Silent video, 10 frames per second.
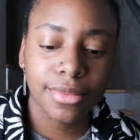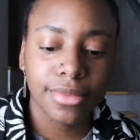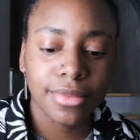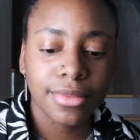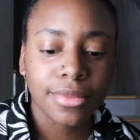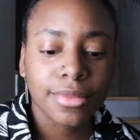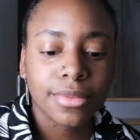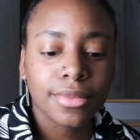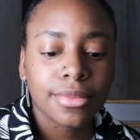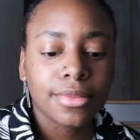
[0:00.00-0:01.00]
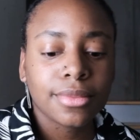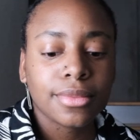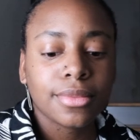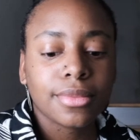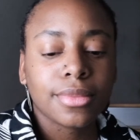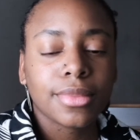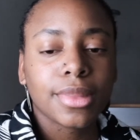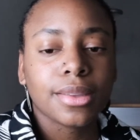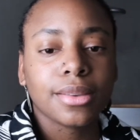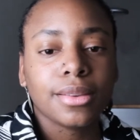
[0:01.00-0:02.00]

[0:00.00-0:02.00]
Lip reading: (no one is talking)